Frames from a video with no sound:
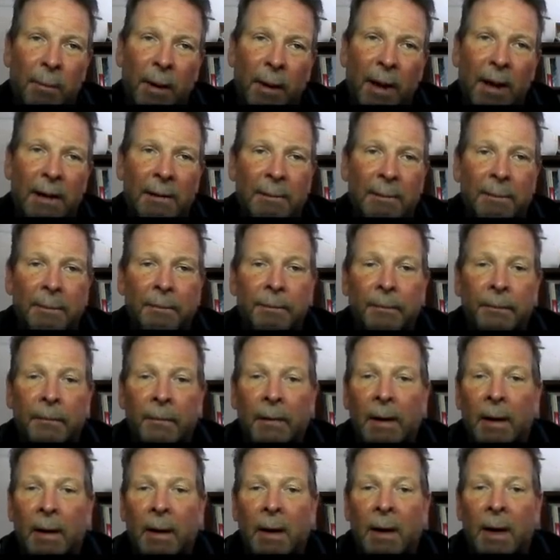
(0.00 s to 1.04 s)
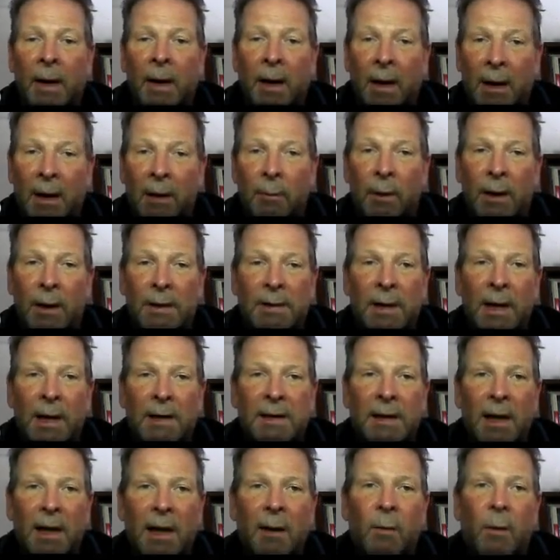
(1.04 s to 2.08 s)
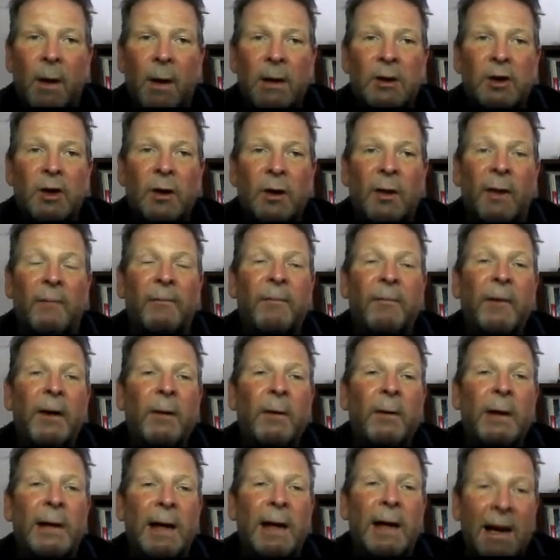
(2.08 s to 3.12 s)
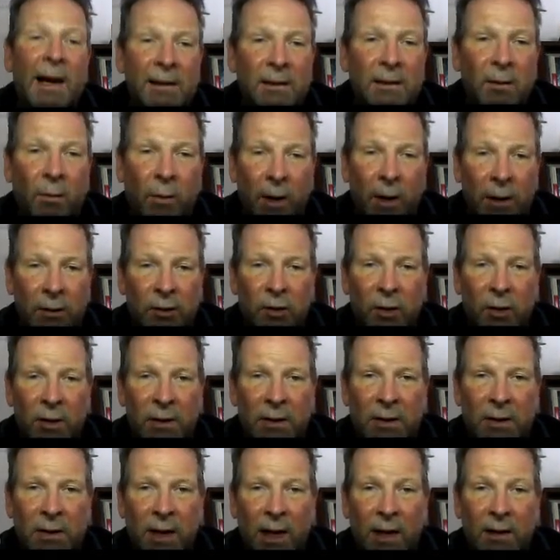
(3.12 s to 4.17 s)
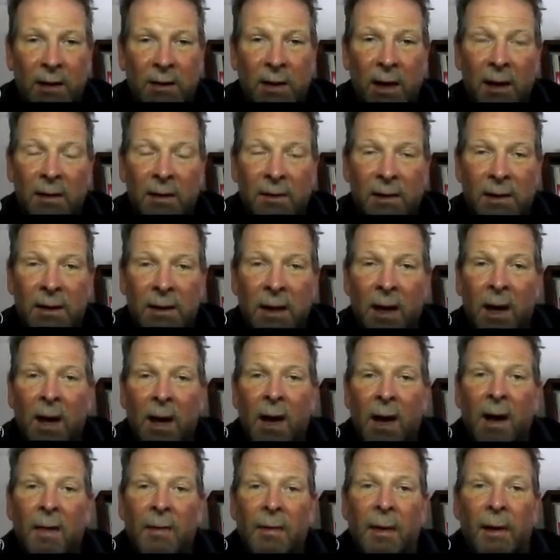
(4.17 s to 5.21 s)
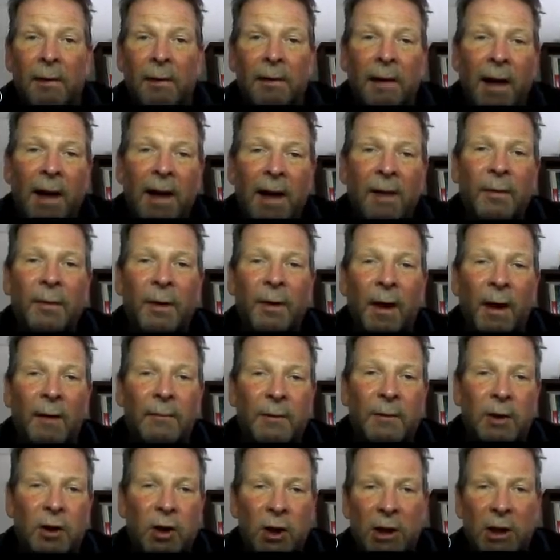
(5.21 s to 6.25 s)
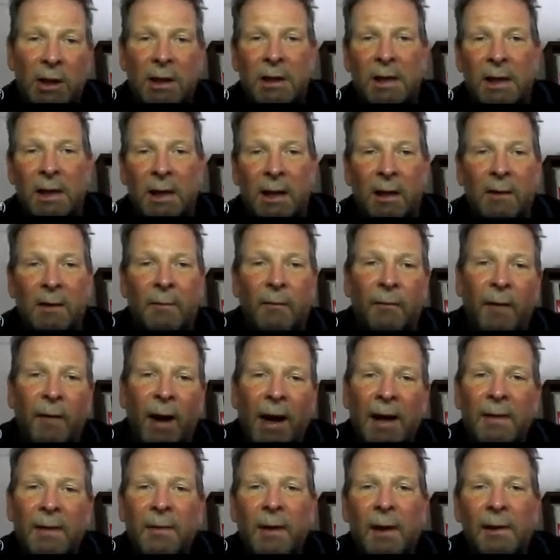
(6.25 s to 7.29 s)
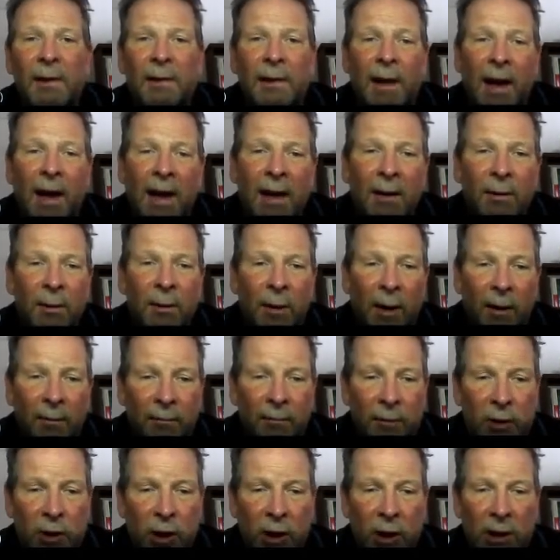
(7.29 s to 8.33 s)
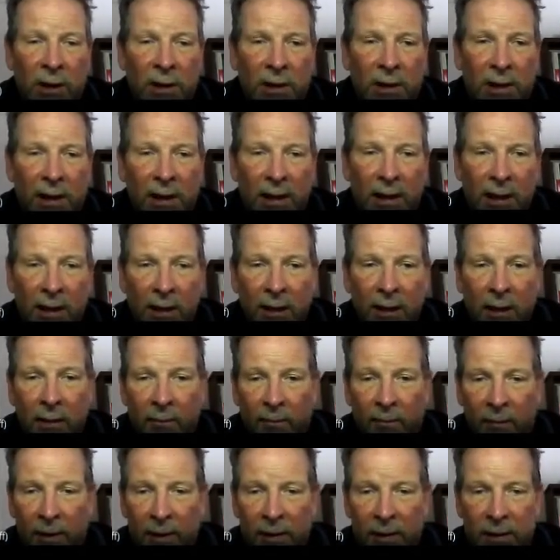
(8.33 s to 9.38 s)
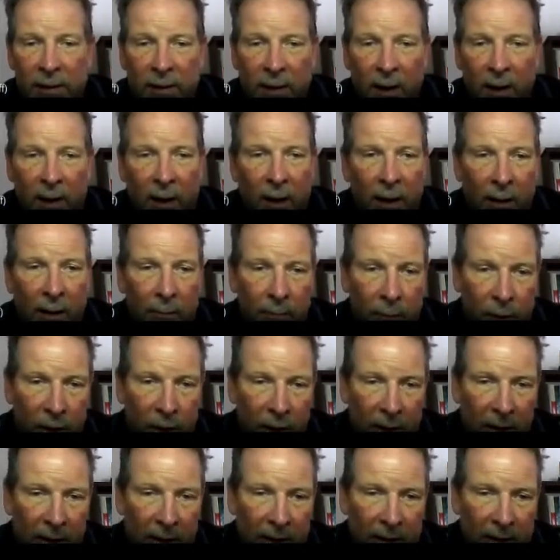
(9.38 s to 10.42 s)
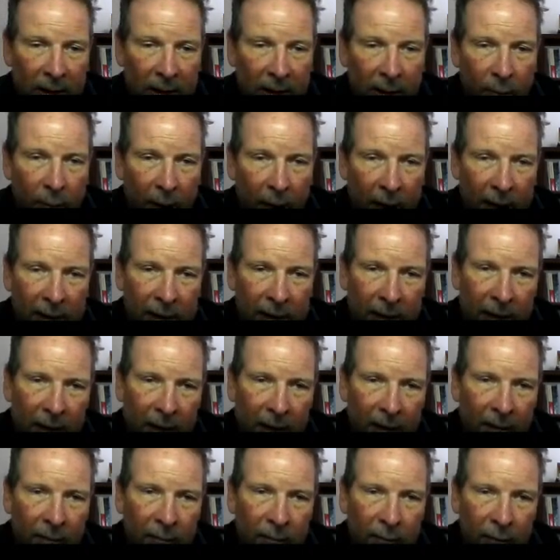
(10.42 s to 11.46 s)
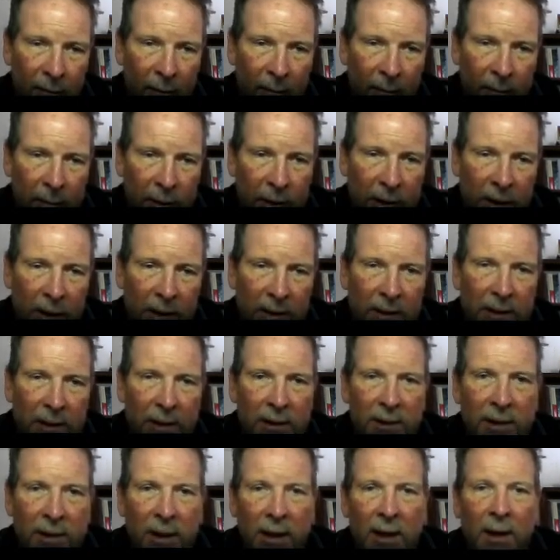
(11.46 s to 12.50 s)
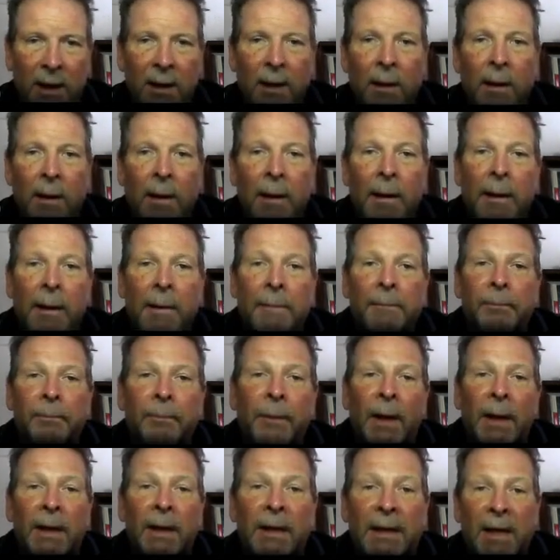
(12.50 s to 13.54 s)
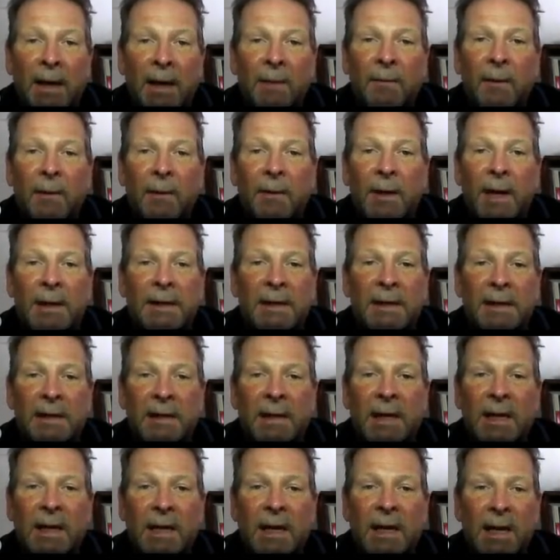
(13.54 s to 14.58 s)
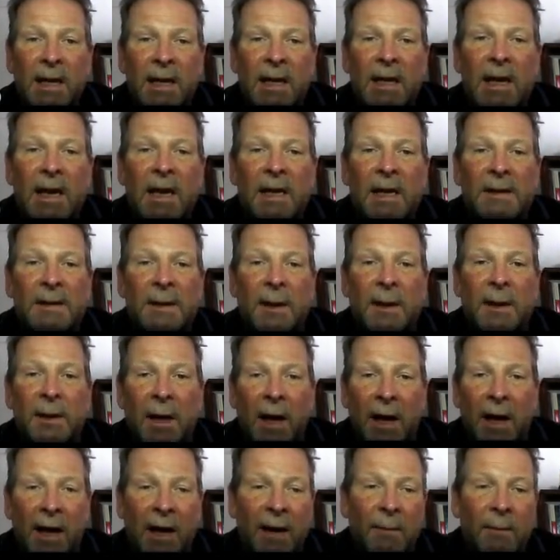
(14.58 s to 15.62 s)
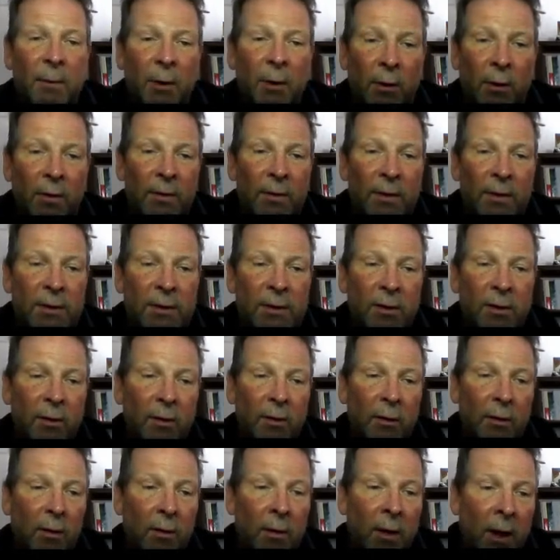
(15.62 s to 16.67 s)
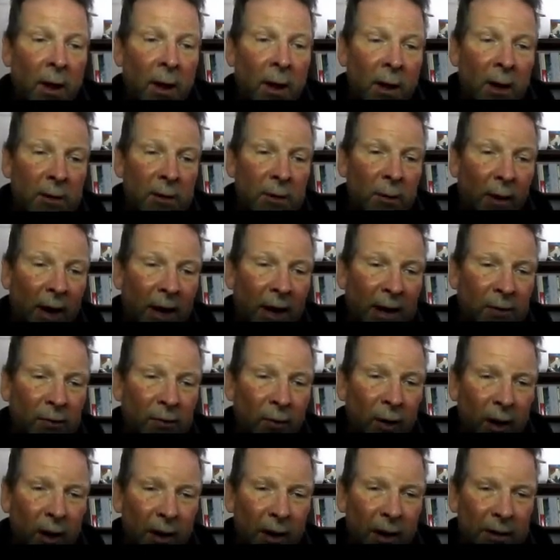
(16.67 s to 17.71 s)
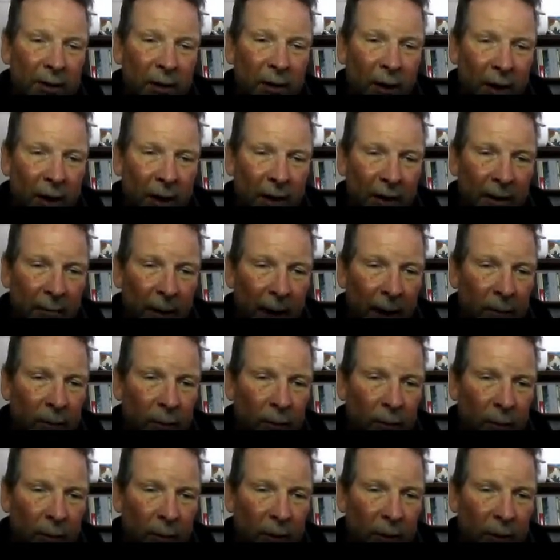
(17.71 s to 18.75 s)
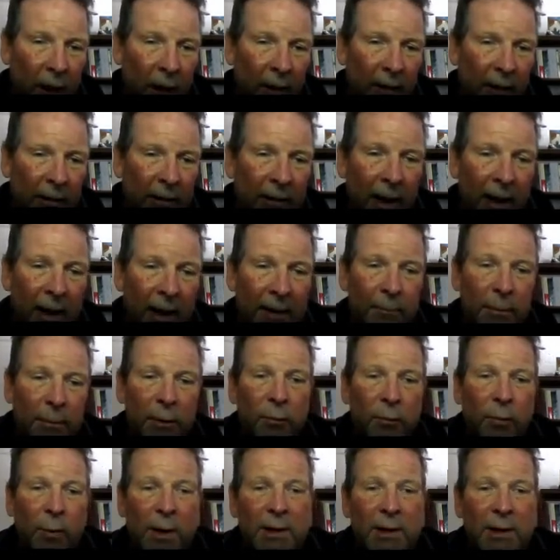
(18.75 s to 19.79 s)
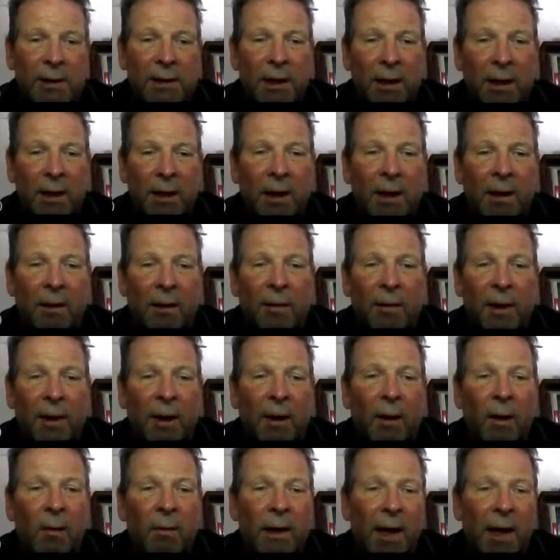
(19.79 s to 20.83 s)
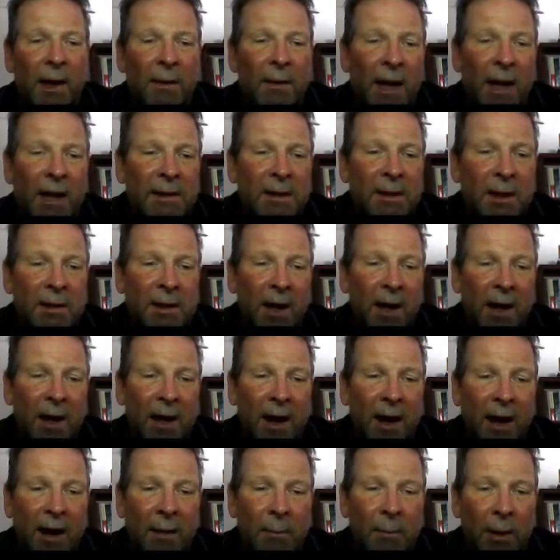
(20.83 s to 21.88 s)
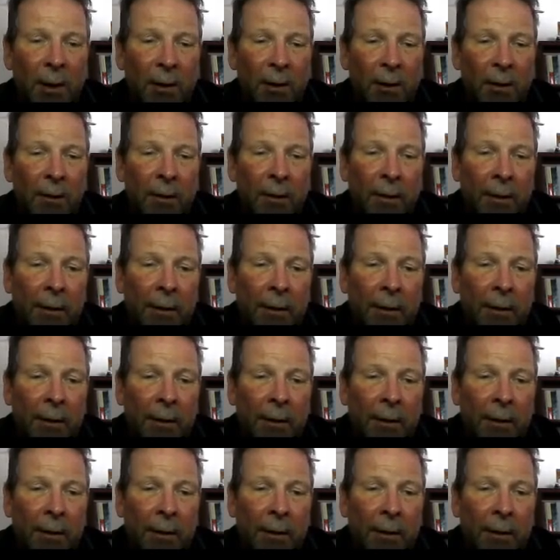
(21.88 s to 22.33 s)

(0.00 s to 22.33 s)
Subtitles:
But anyways, that's that question. The very last question says it's the length of GD. Find the length of GD, this GD right here, from G to D, given that CE is the diameter of the circle. So I drew a dotted line between CE and think, okay, that's a diameter.